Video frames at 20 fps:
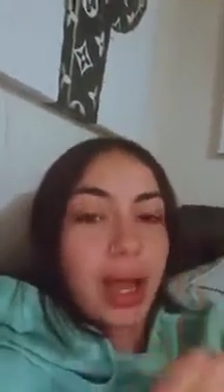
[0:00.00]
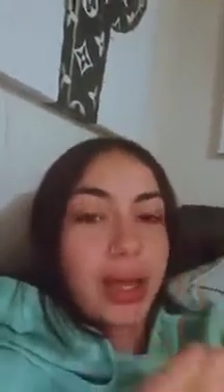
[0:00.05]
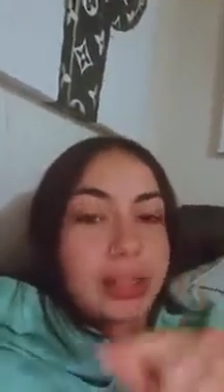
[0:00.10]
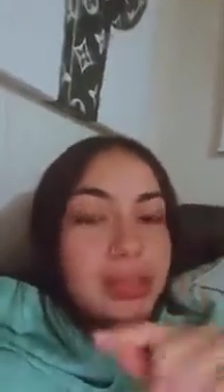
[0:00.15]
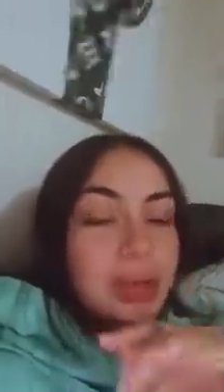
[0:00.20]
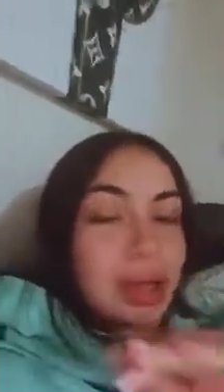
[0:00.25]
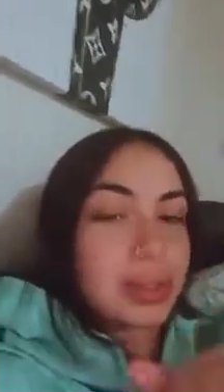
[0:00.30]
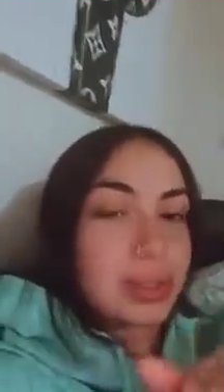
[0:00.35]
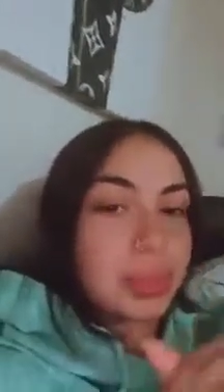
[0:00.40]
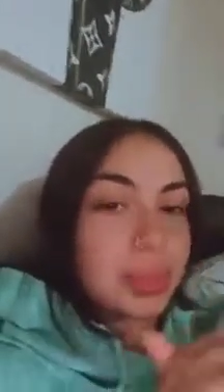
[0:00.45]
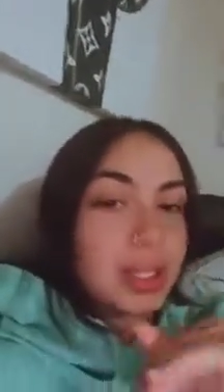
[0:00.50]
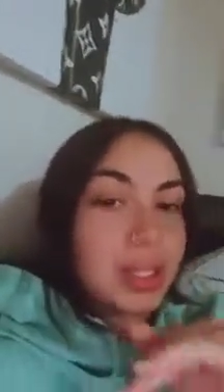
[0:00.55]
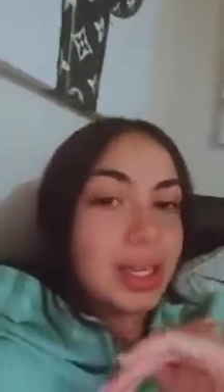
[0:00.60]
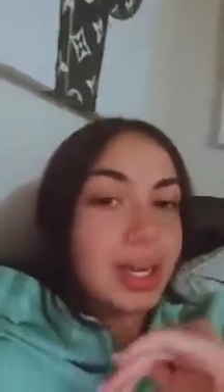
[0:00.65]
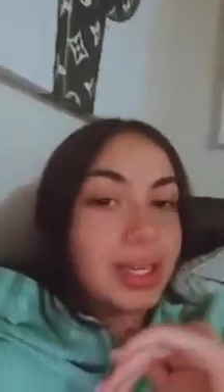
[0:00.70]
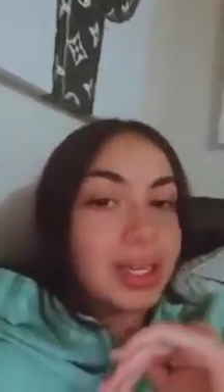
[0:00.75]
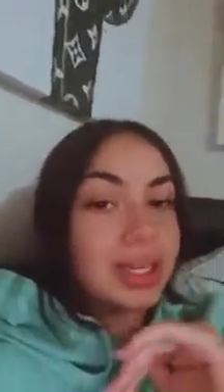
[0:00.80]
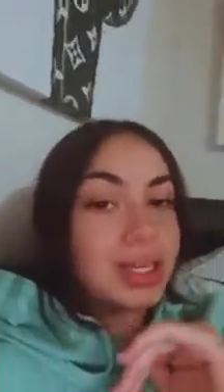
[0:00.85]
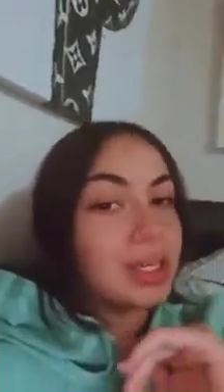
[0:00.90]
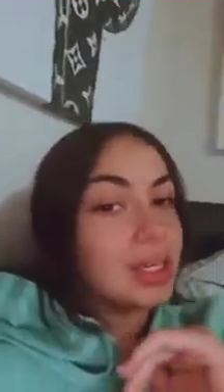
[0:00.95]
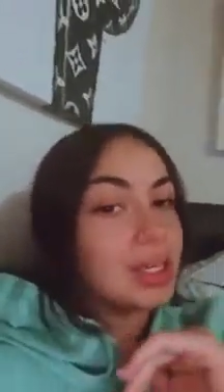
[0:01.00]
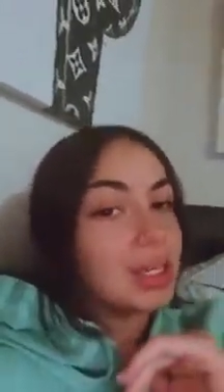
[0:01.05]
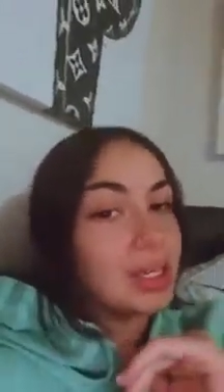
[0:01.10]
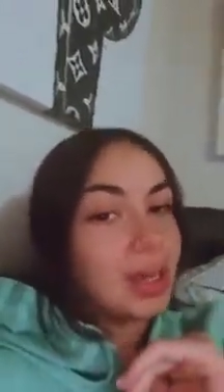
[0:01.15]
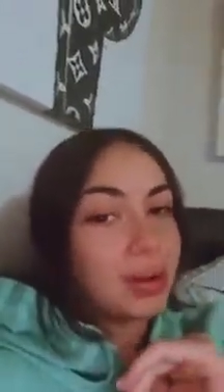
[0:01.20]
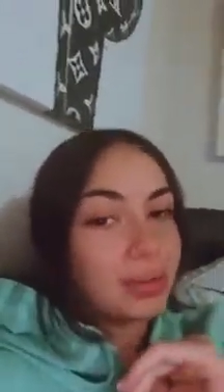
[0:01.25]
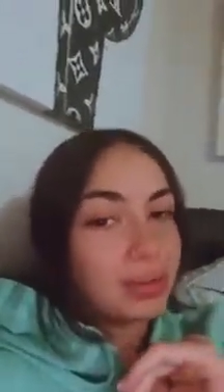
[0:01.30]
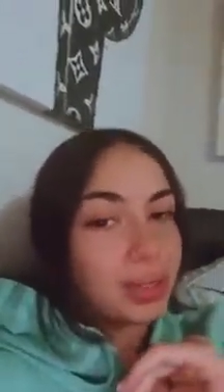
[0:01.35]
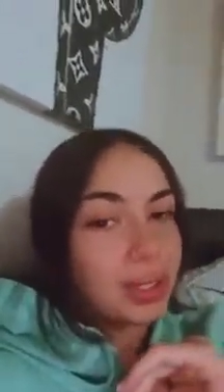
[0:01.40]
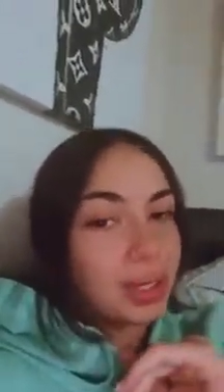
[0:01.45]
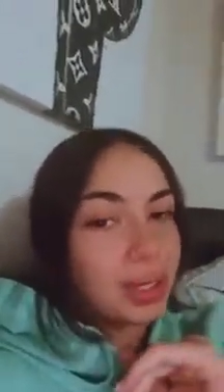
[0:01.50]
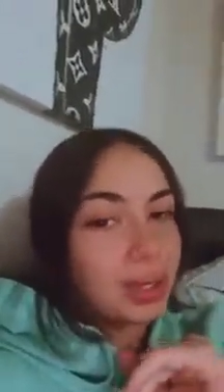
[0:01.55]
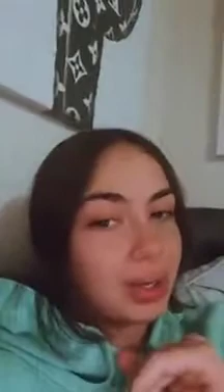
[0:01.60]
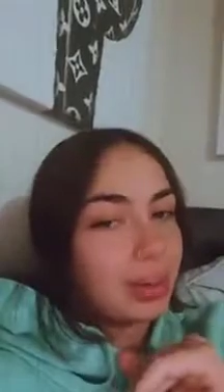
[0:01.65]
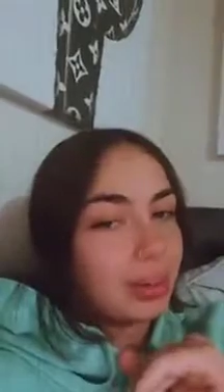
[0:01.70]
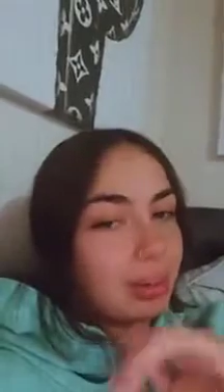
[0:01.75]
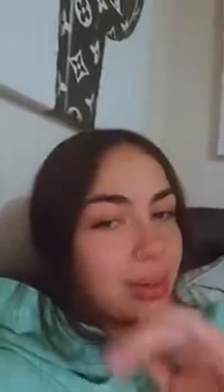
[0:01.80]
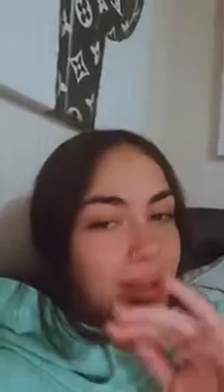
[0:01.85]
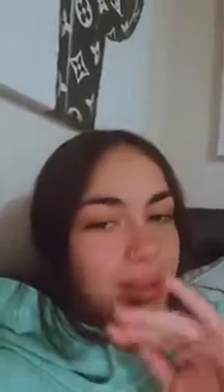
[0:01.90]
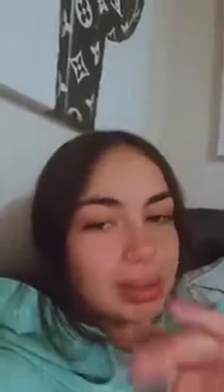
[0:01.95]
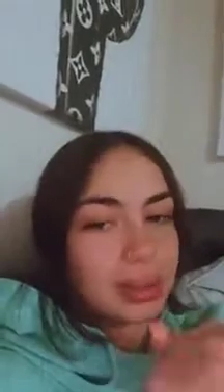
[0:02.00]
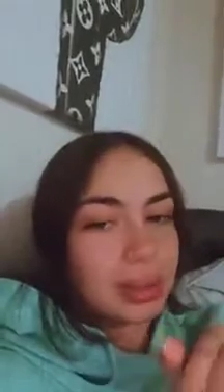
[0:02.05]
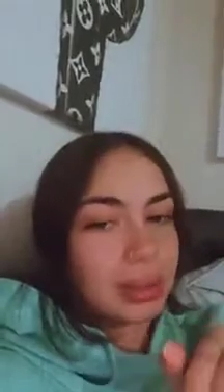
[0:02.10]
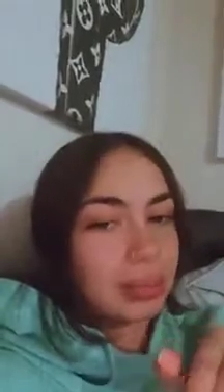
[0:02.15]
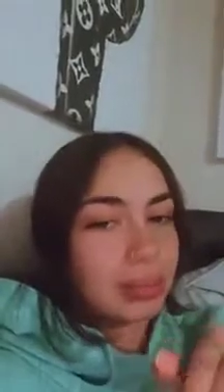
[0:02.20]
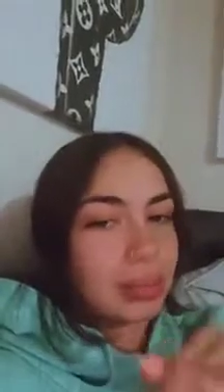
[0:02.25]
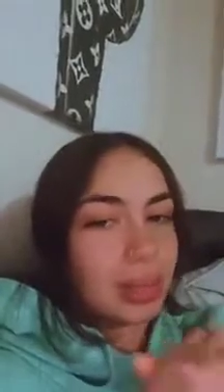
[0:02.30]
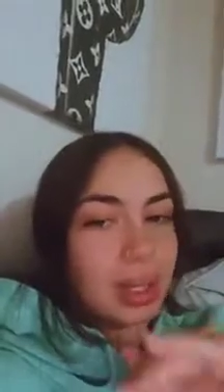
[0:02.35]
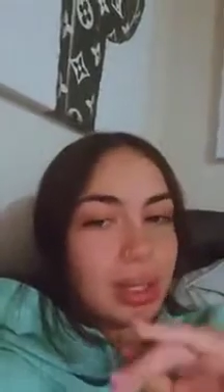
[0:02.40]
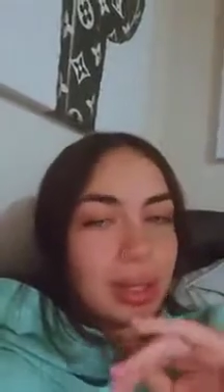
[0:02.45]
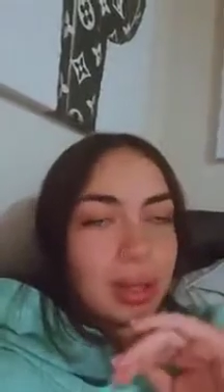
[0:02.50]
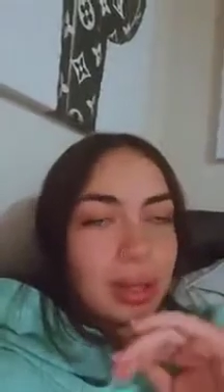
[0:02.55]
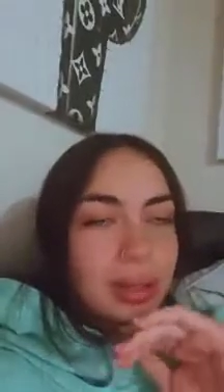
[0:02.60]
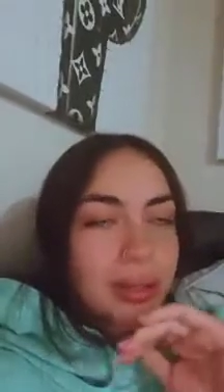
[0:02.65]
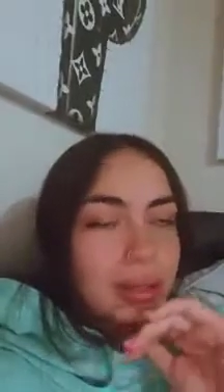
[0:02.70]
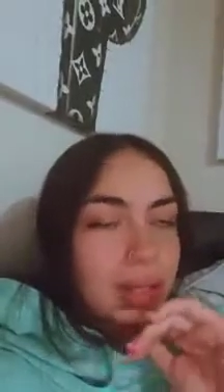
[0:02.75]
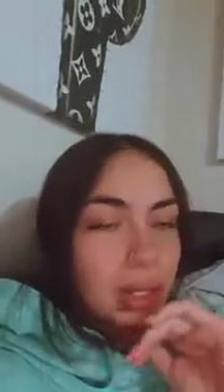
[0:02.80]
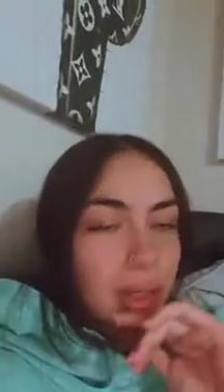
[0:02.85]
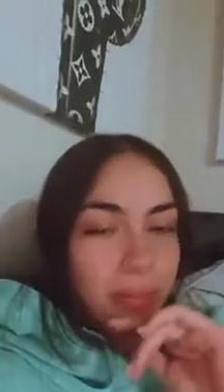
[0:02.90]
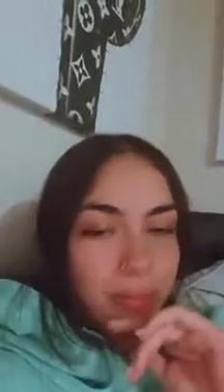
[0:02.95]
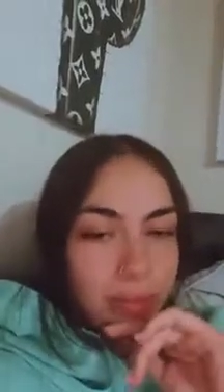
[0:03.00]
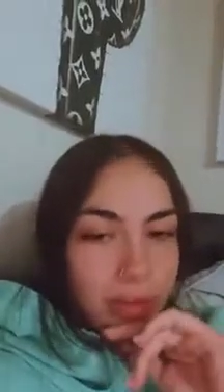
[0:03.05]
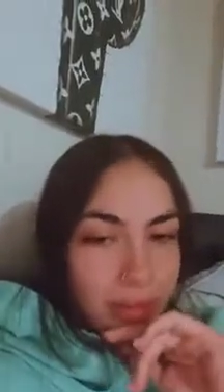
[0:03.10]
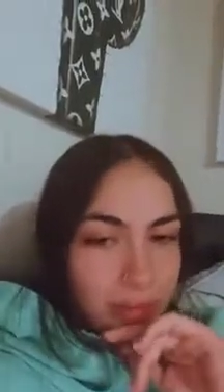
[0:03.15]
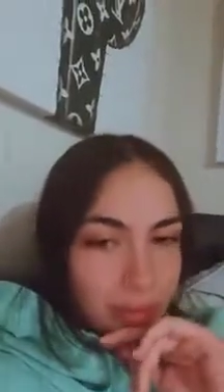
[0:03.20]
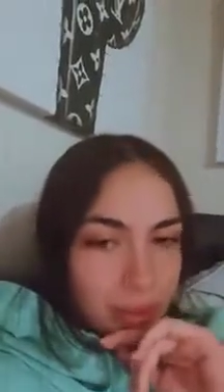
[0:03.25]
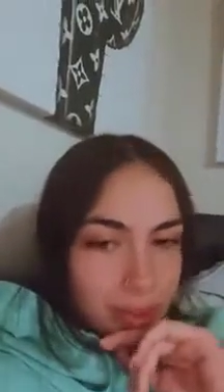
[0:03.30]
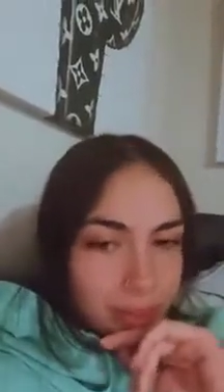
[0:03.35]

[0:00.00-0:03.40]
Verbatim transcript: Number one for sure. Seafood's like it's not something that I could